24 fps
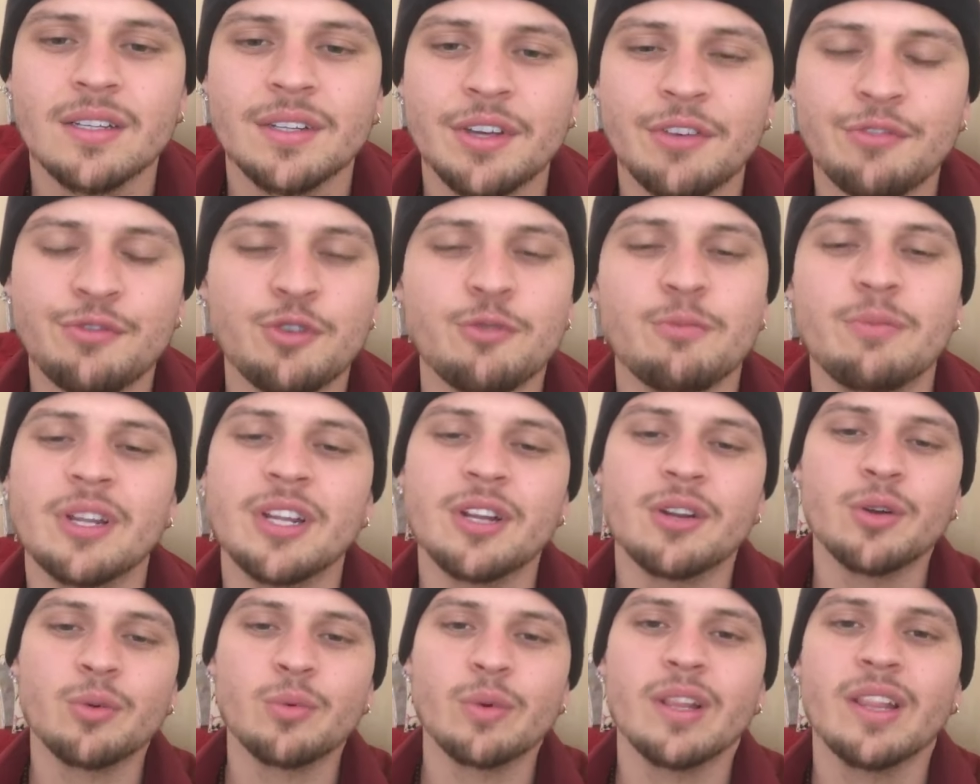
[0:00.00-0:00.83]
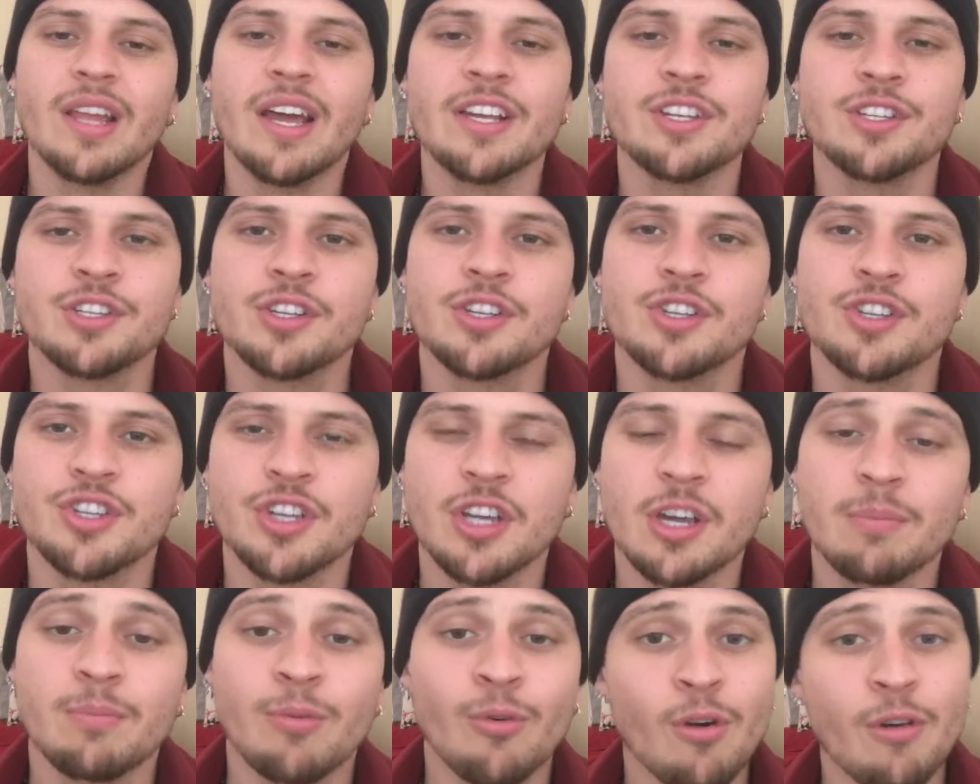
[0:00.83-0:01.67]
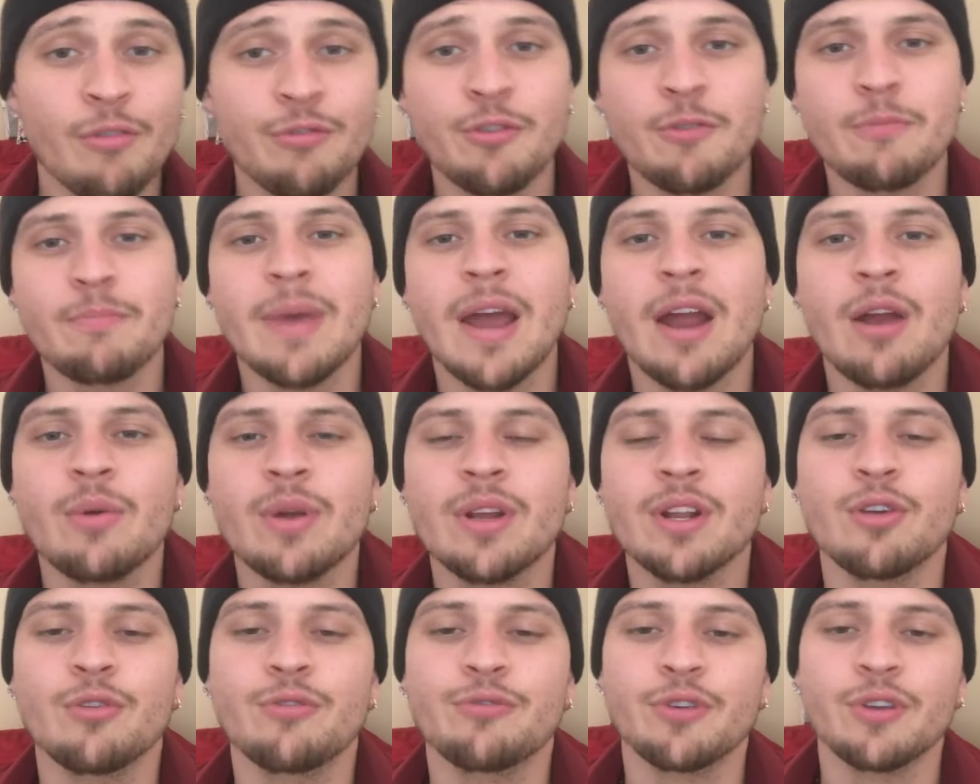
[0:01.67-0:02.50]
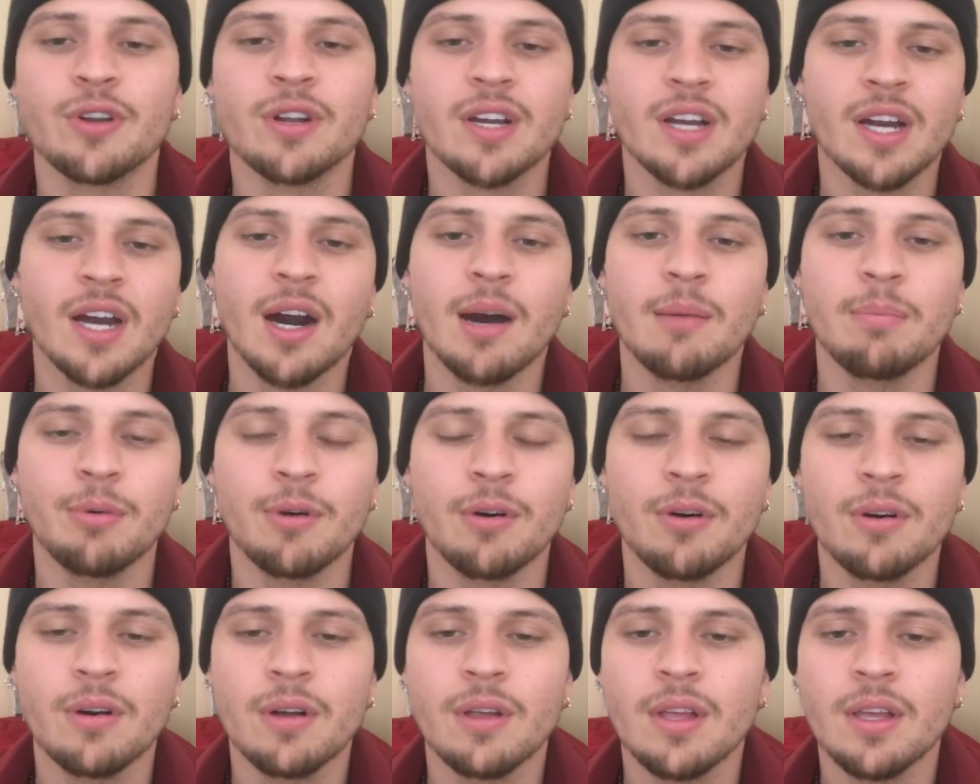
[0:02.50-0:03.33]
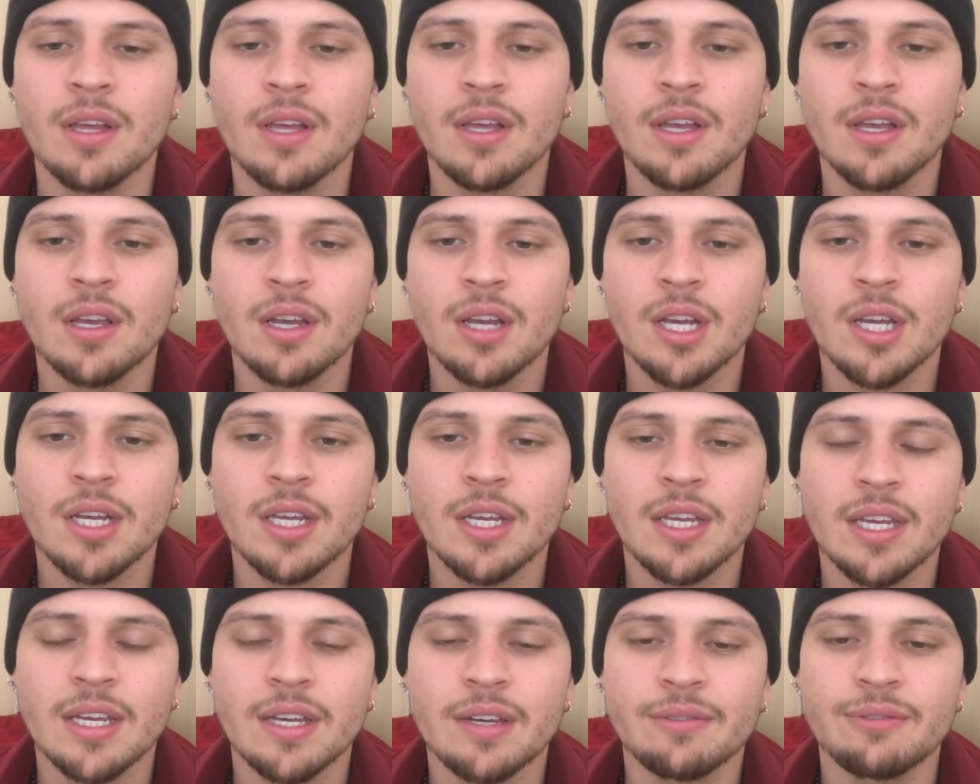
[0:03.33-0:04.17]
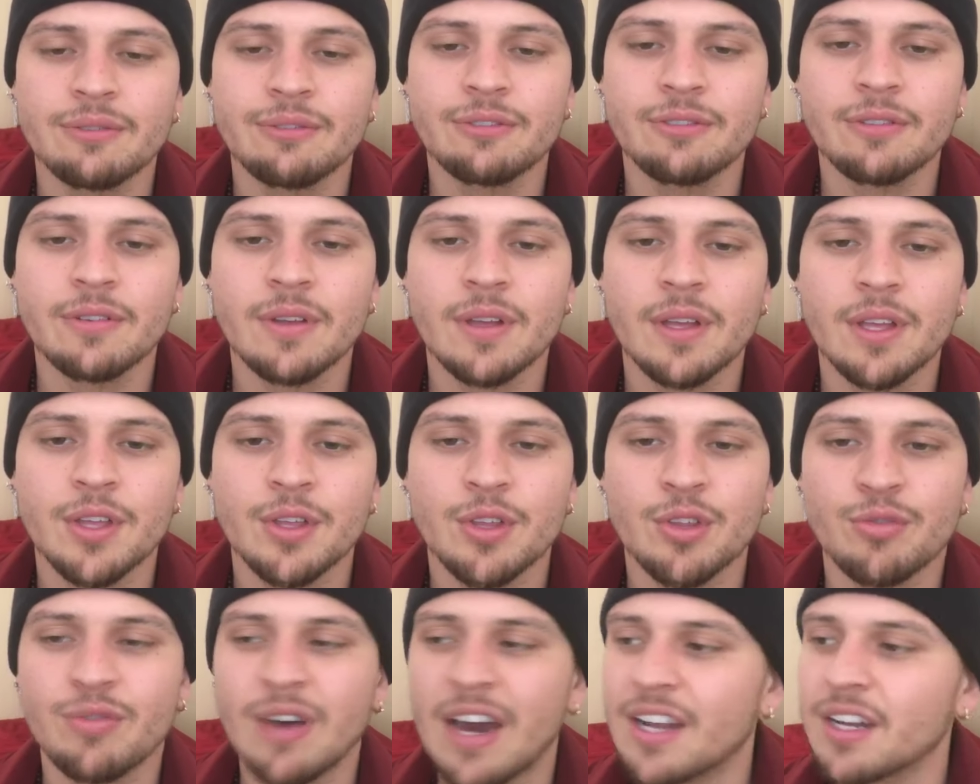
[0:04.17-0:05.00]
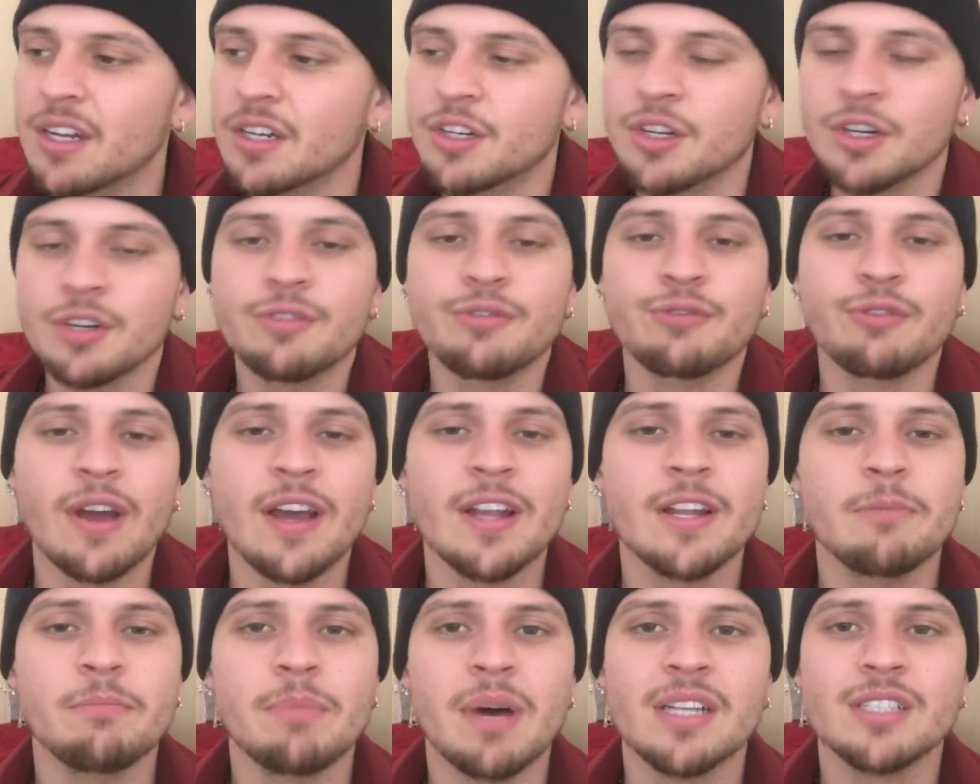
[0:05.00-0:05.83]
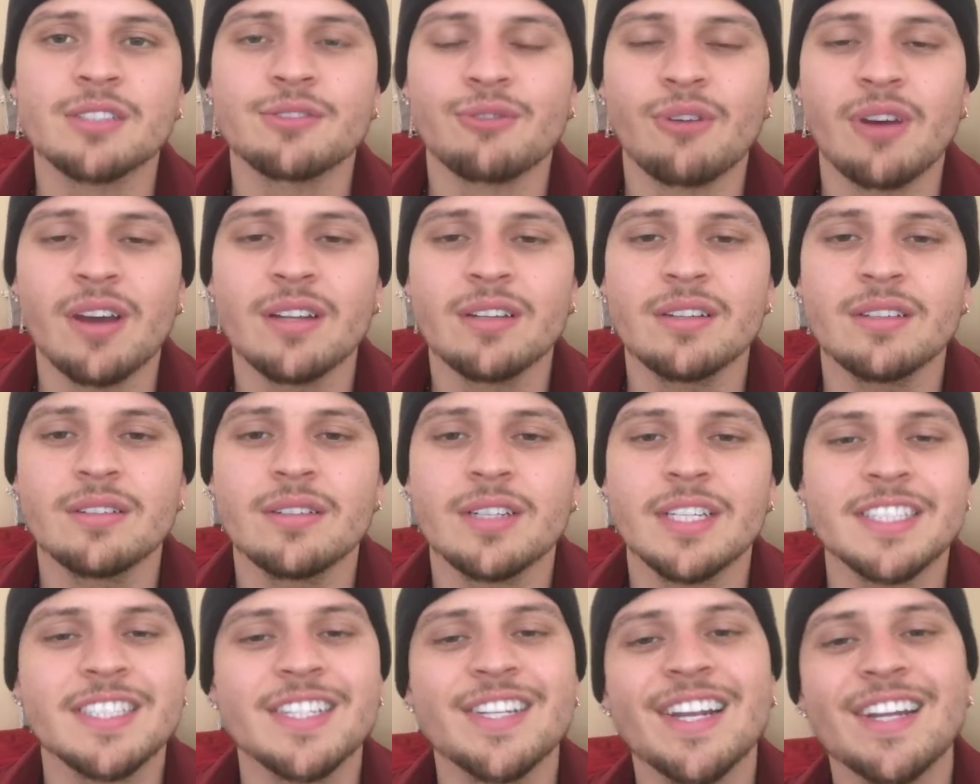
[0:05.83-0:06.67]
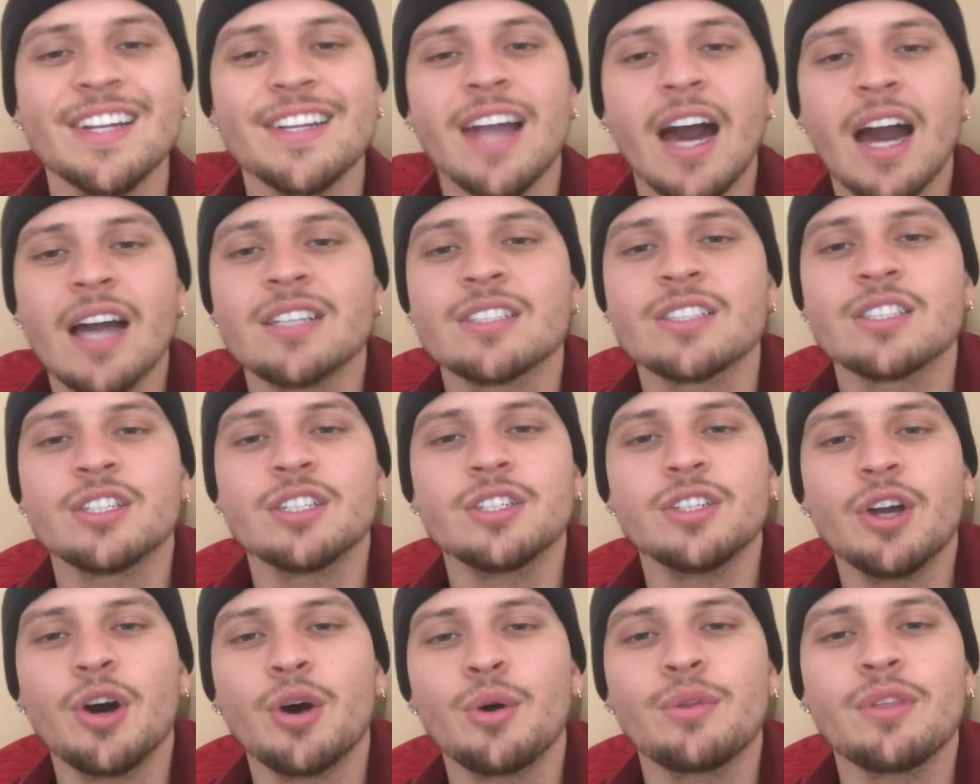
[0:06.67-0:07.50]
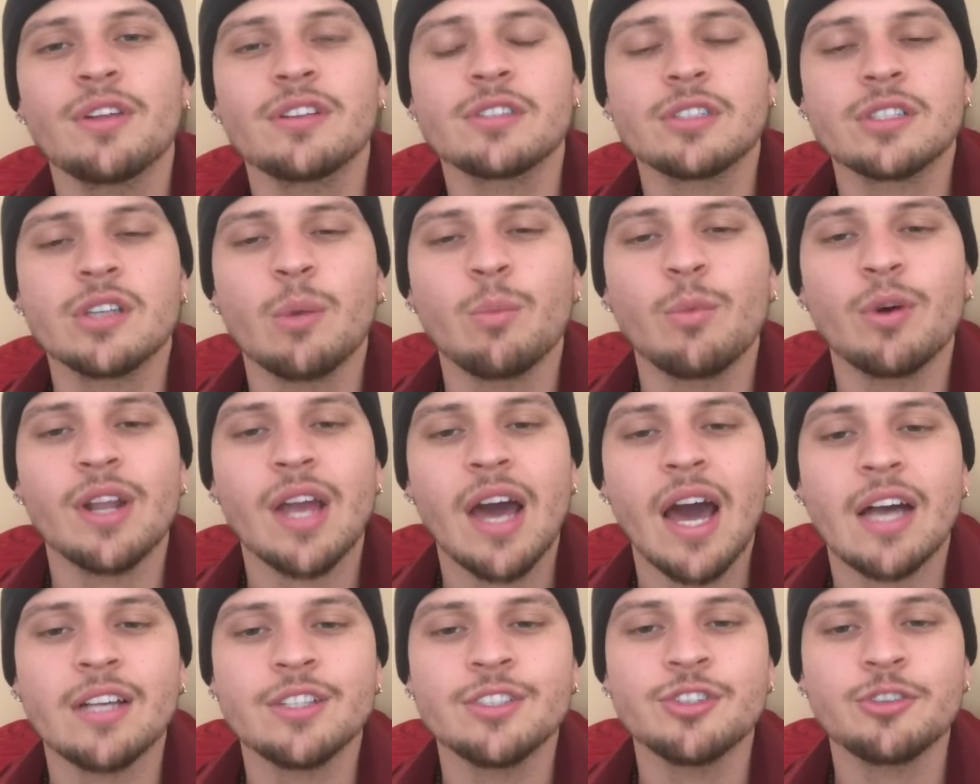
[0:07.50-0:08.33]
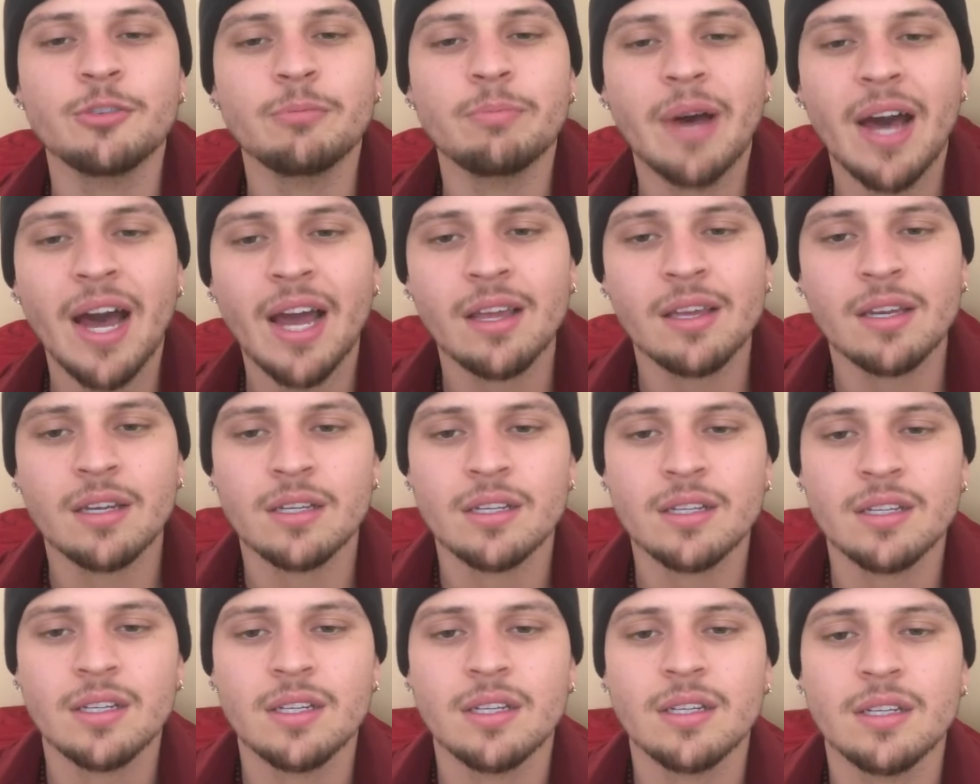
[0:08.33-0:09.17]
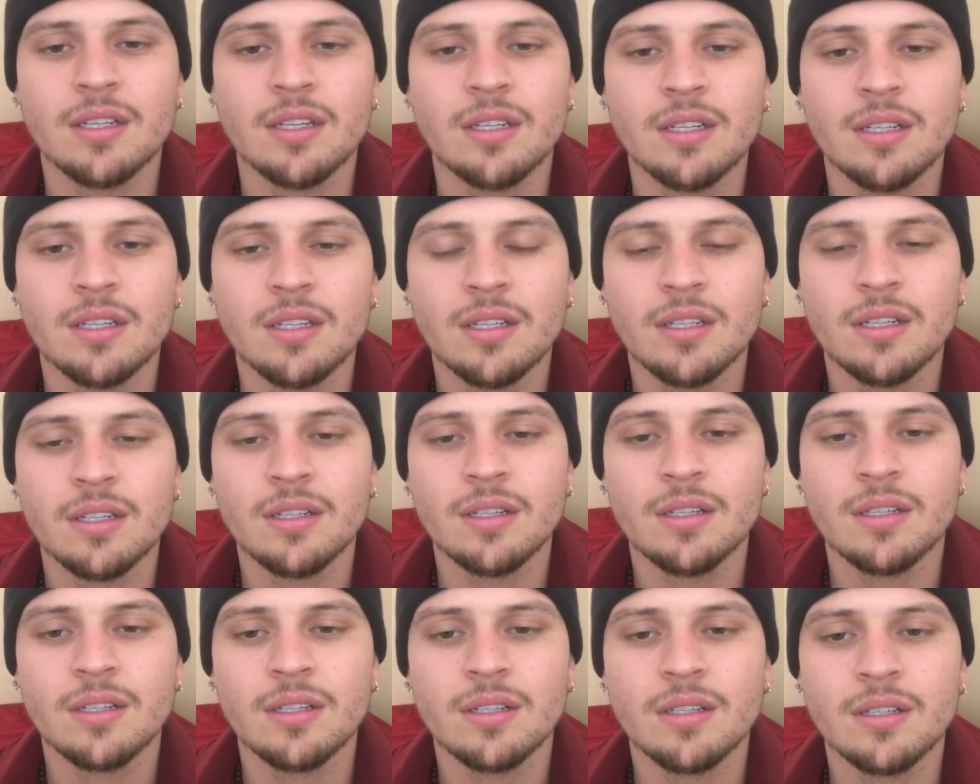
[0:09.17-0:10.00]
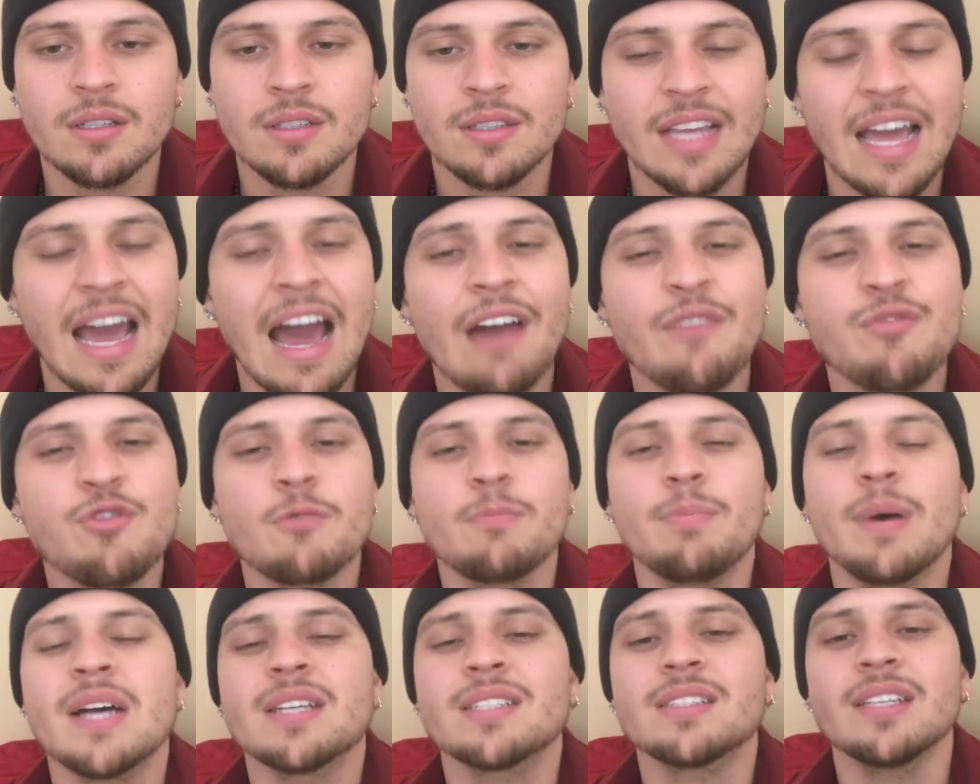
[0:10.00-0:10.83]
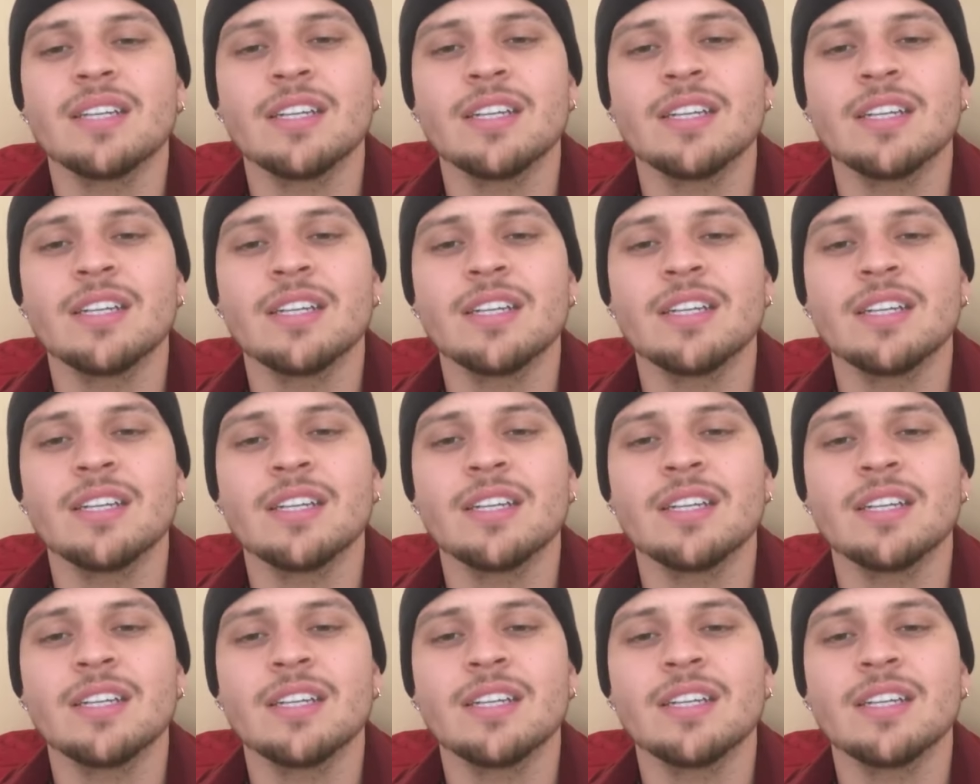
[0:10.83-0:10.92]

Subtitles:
If you've been in a relationship, or if you're married, or if you're in a couple, if you've had a good friend, a best friend, isn't it nice to know that someone has your back? They have your best